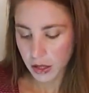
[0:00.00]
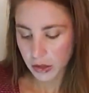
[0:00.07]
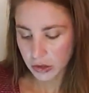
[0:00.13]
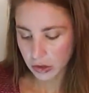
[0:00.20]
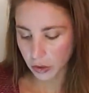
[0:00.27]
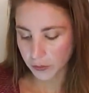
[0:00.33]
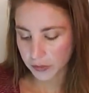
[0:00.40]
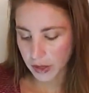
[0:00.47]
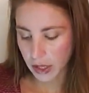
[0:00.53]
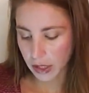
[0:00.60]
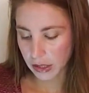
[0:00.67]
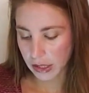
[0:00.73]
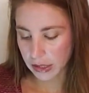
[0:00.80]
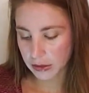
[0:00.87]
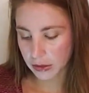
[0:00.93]
So
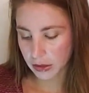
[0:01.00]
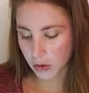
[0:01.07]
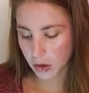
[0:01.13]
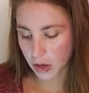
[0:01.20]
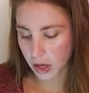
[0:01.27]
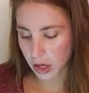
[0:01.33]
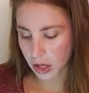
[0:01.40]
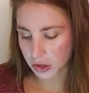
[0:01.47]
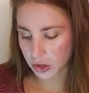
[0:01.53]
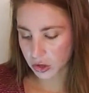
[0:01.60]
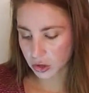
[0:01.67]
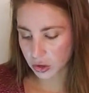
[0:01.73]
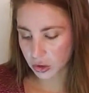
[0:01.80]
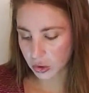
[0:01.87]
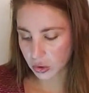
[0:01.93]
let's go on
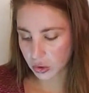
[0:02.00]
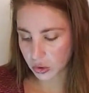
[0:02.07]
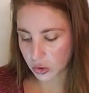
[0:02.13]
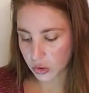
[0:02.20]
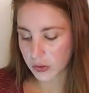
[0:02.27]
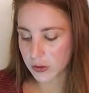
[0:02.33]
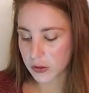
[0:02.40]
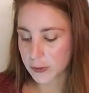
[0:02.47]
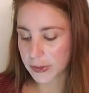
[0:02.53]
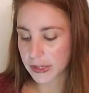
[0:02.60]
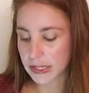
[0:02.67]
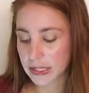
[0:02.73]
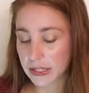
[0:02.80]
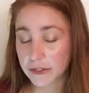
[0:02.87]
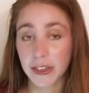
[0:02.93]
to
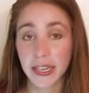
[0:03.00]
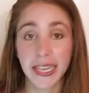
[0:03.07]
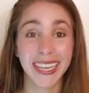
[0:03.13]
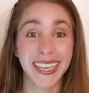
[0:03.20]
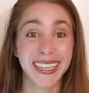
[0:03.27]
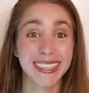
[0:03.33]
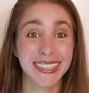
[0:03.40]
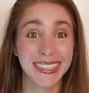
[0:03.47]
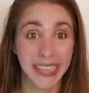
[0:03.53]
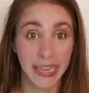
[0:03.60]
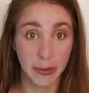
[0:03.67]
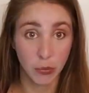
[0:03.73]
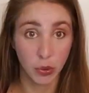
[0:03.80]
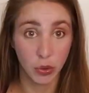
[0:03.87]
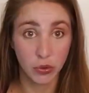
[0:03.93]
specific
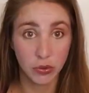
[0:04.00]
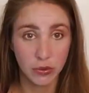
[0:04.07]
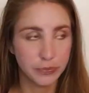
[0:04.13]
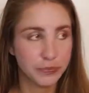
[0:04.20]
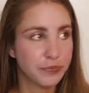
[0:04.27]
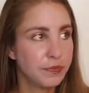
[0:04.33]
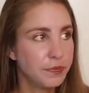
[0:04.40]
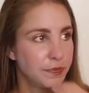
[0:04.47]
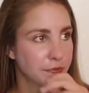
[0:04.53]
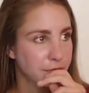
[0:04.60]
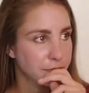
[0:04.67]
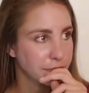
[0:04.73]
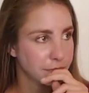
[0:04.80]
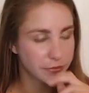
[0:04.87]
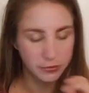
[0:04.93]
examples.
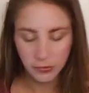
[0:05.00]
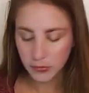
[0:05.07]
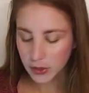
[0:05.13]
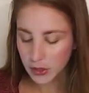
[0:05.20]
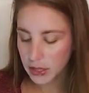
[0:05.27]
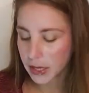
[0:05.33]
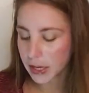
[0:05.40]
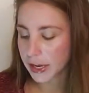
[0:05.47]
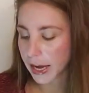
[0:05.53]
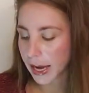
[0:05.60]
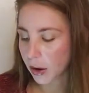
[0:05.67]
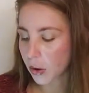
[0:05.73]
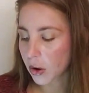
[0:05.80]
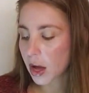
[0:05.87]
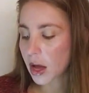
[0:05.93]

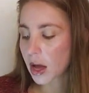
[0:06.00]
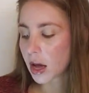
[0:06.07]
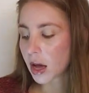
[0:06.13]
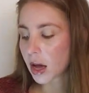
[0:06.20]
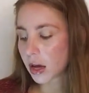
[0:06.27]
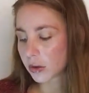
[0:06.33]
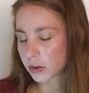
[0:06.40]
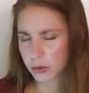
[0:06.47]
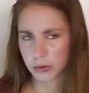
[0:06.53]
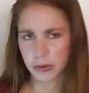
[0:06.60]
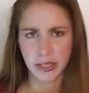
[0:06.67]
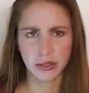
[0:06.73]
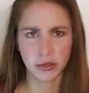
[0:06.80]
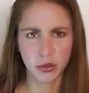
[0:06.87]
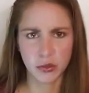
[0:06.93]
Now,
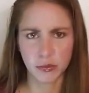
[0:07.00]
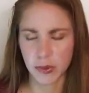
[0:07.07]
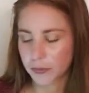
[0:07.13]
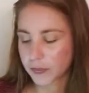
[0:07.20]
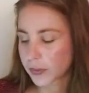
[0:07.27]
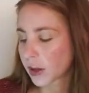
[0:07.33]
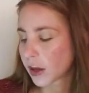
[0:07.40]
excuse me.